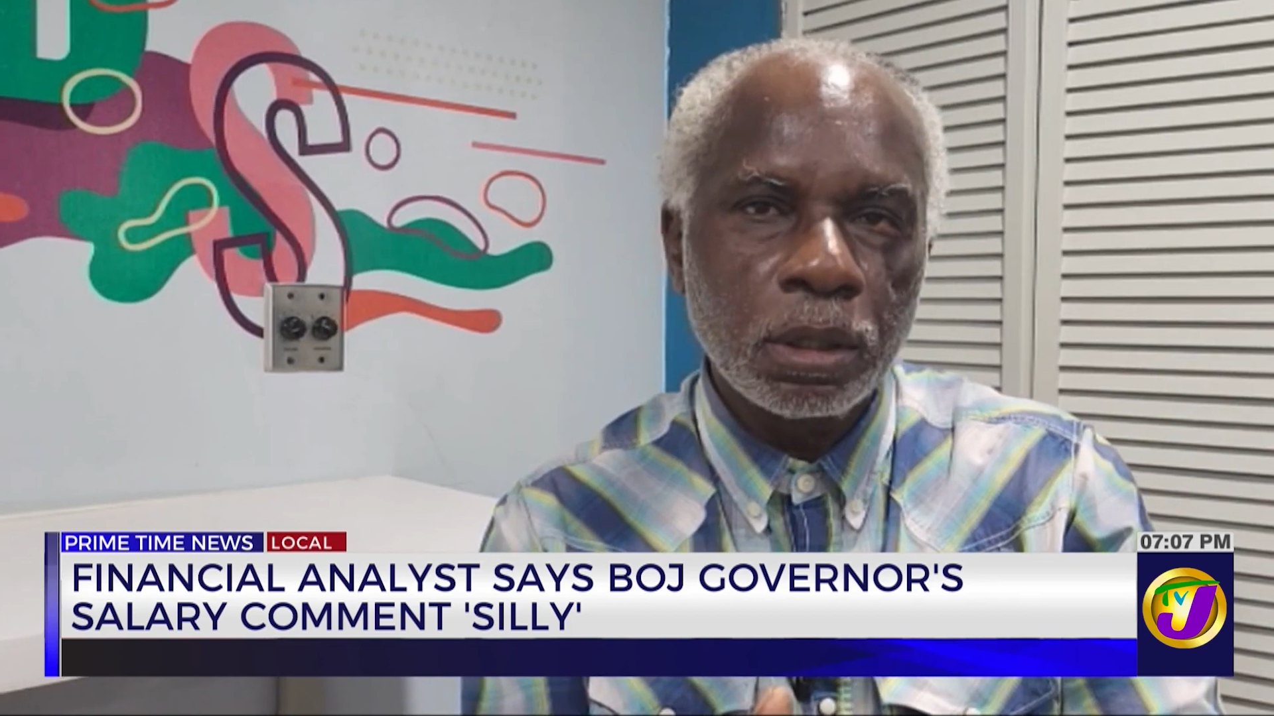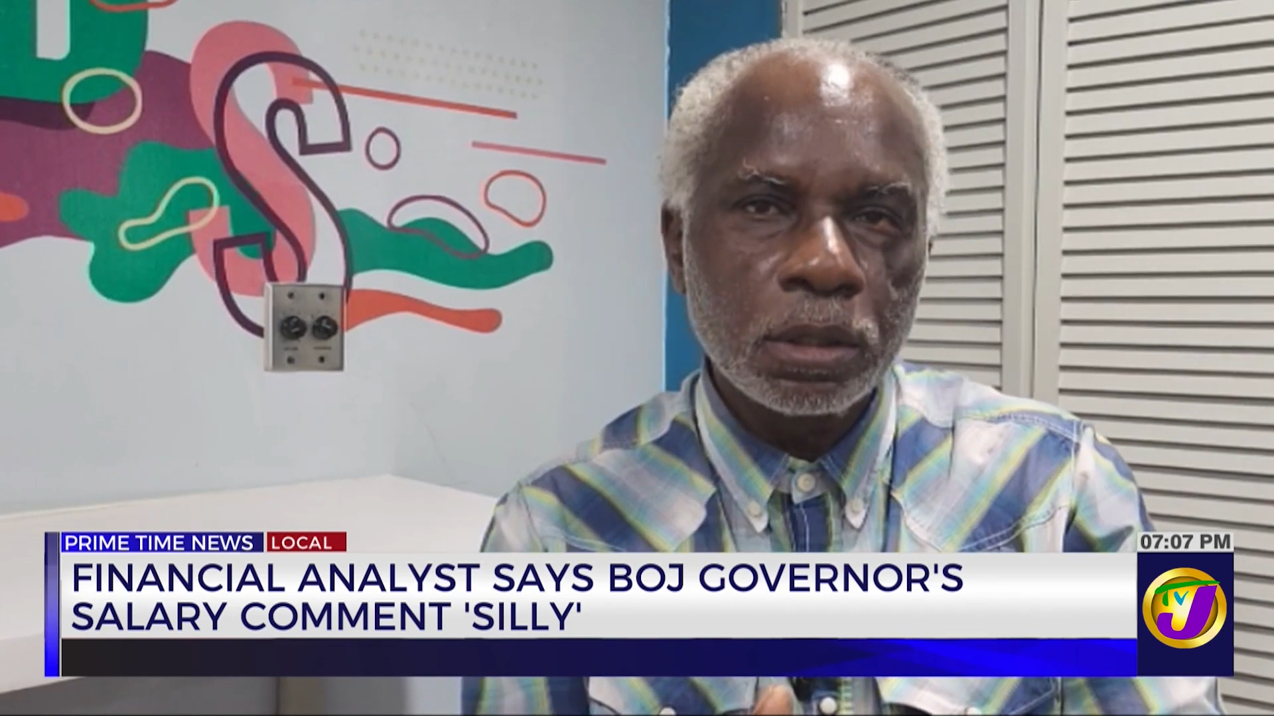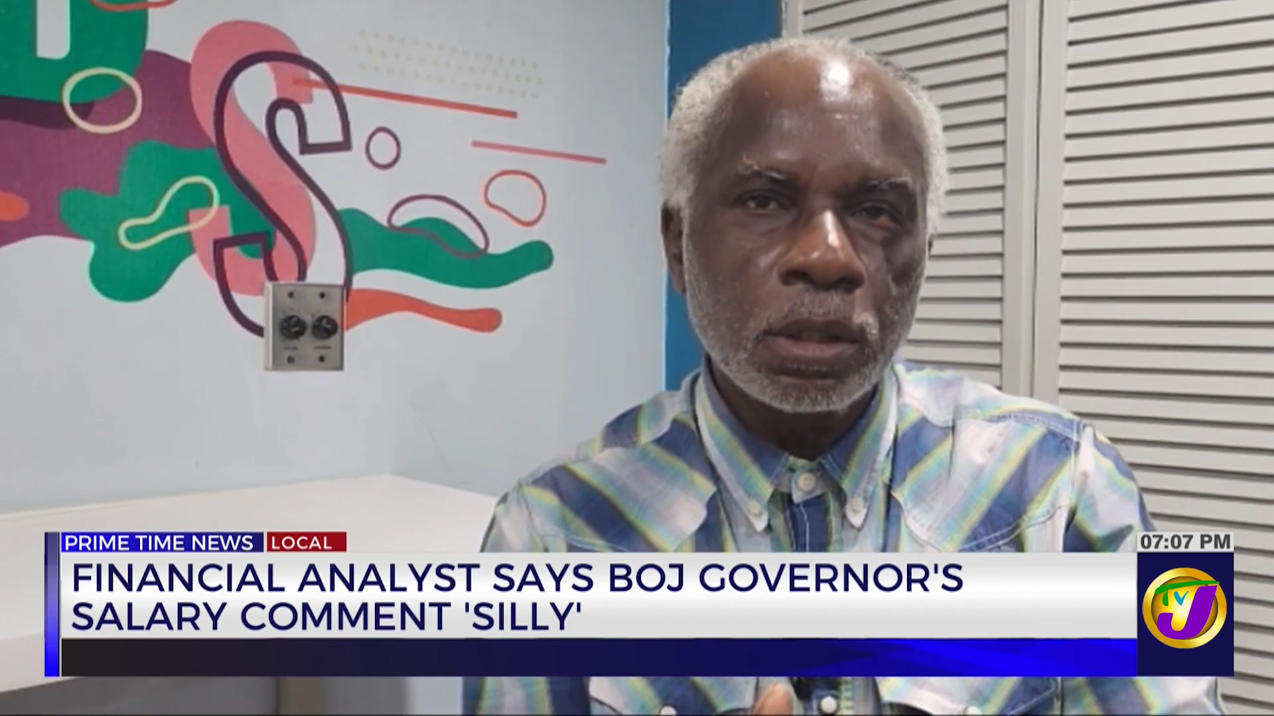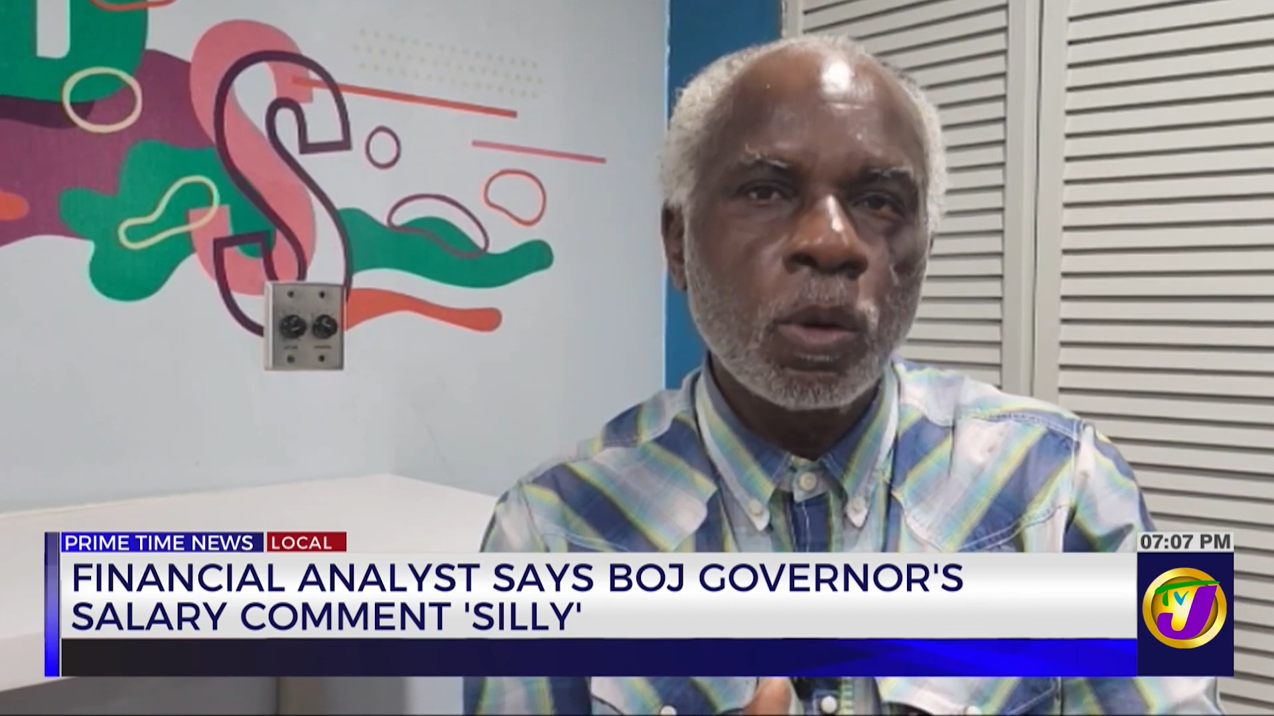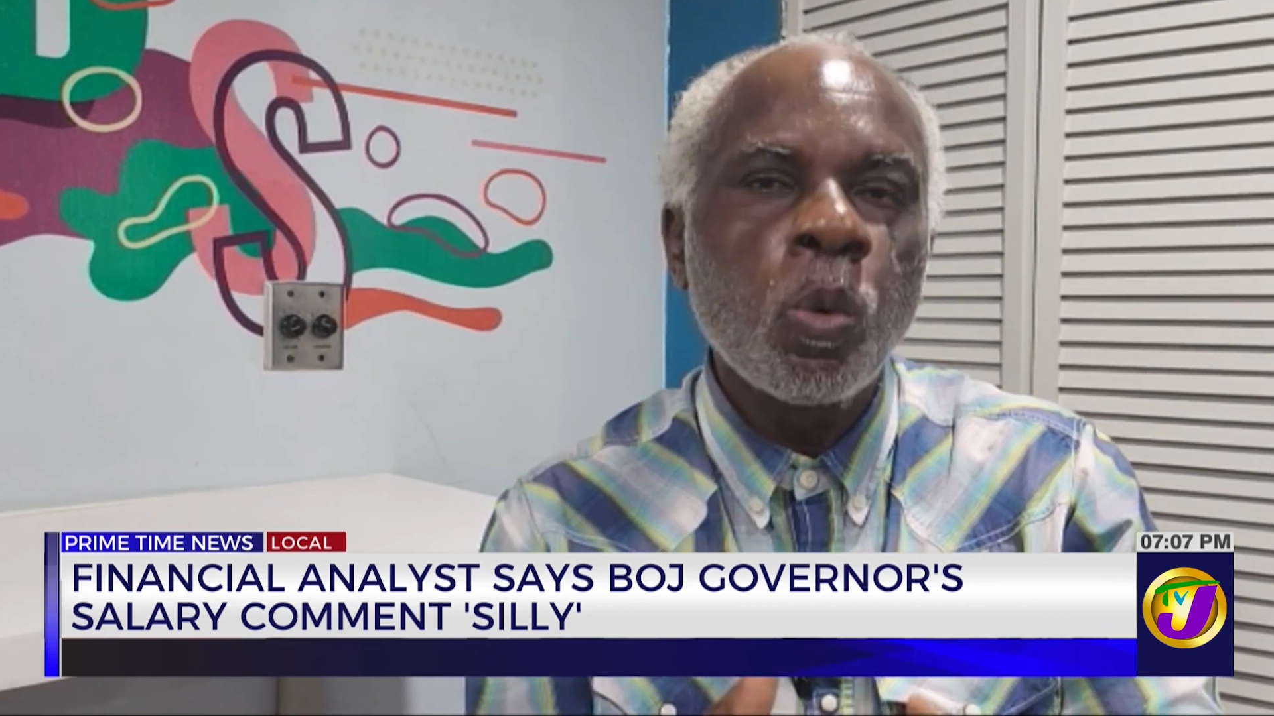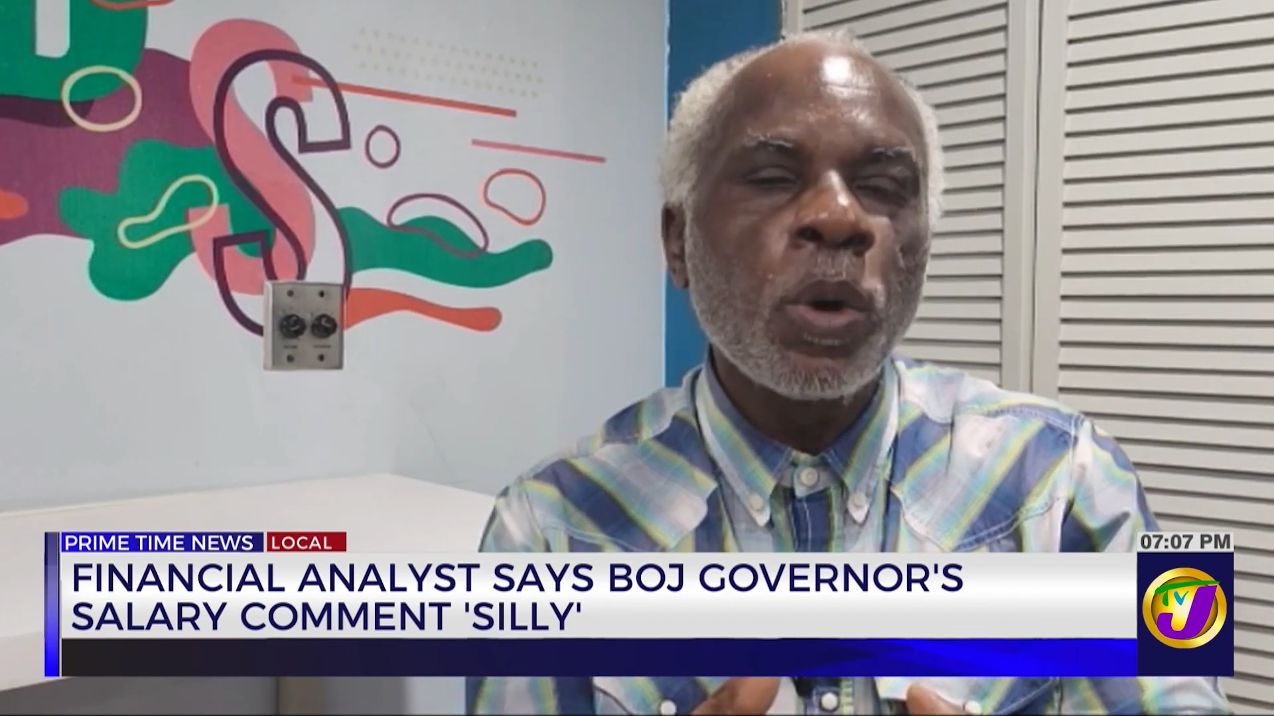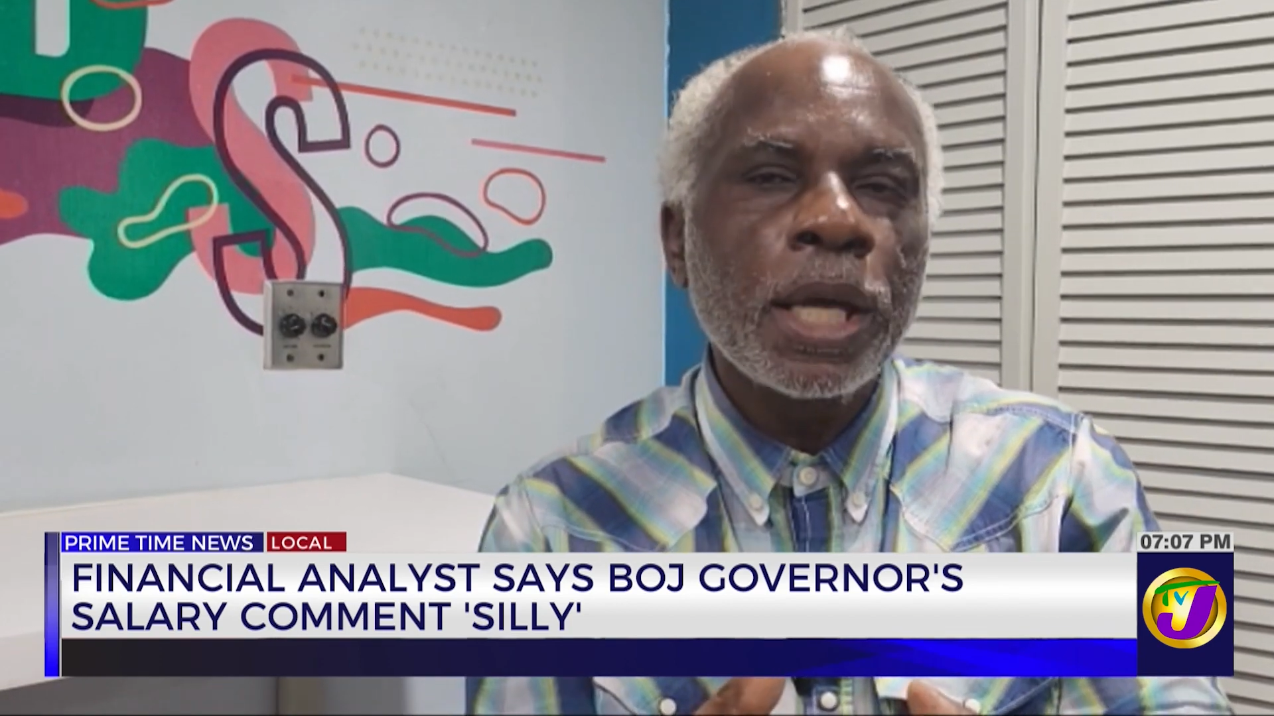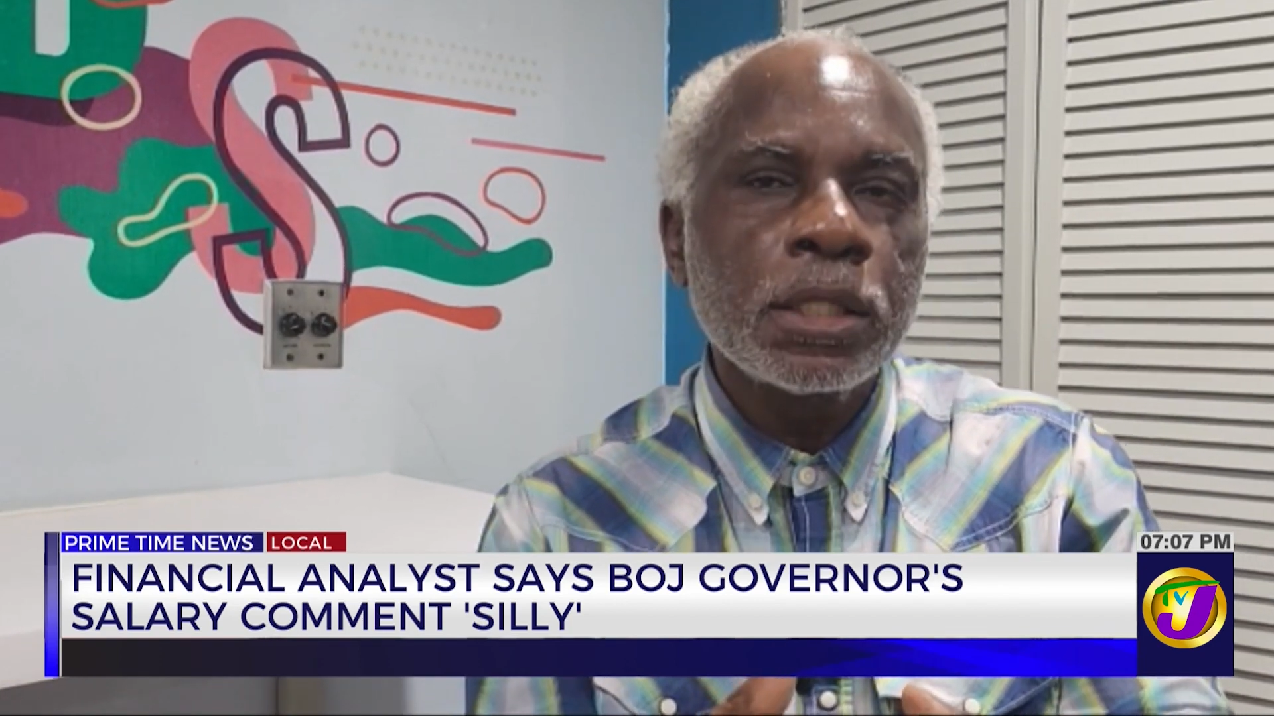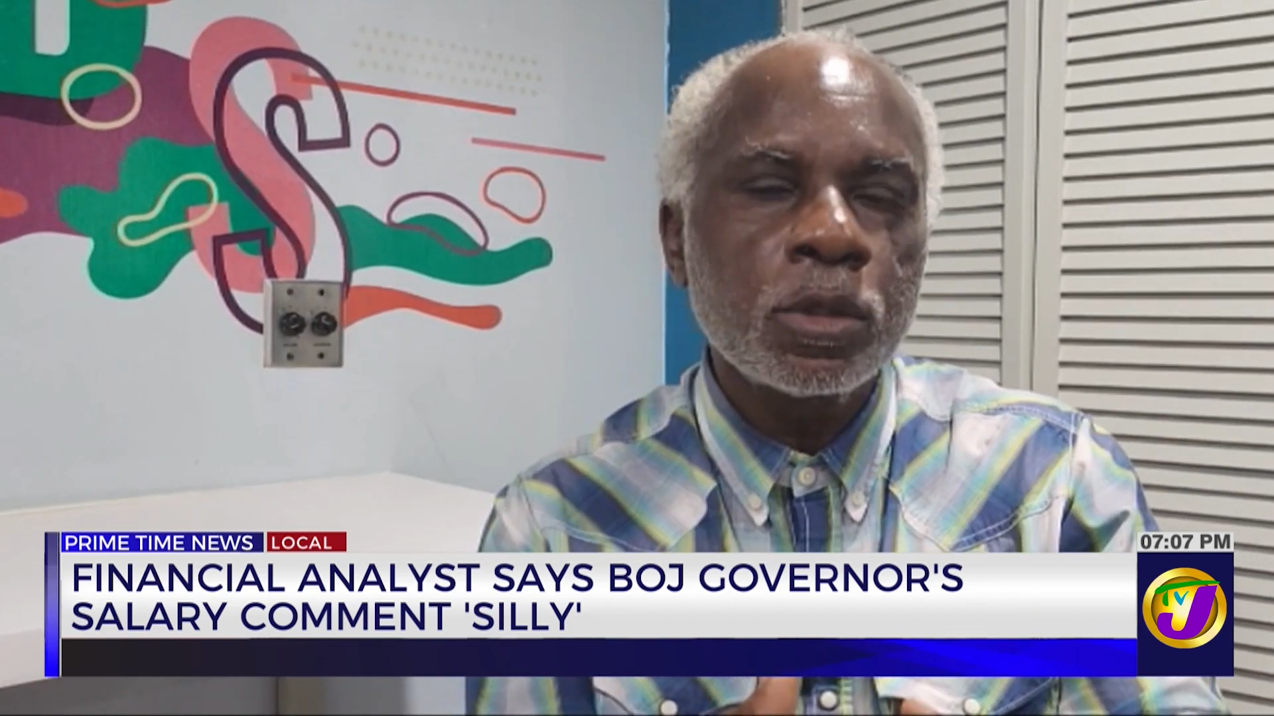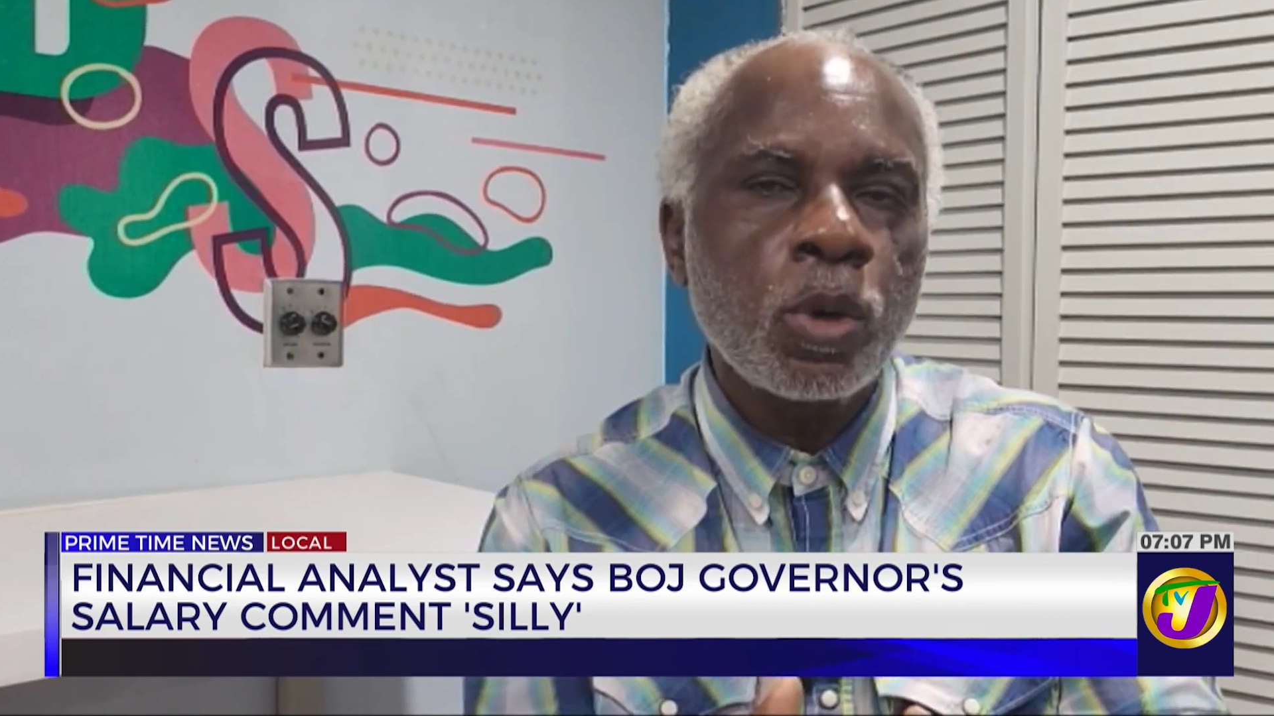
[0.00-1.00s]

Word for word: So wages,